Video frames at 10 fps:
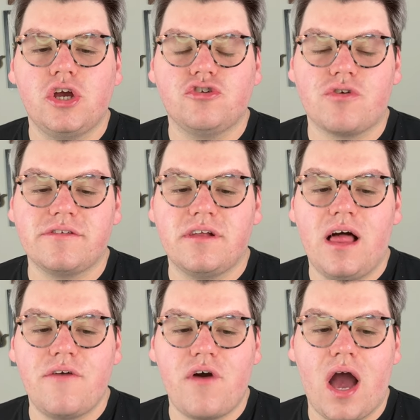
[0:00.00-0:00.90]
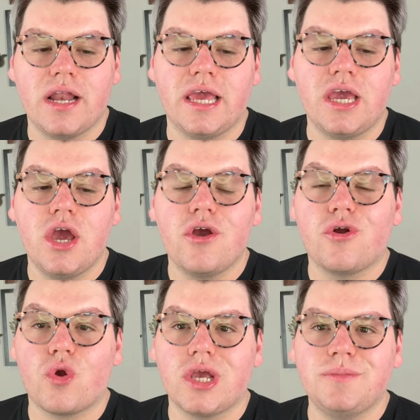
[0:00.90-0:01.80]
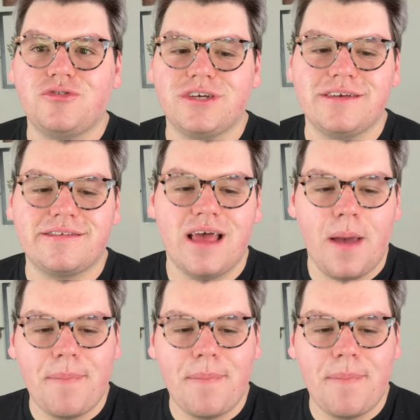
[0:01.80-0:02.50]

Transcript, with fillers: drizzle of honey, cream cheese,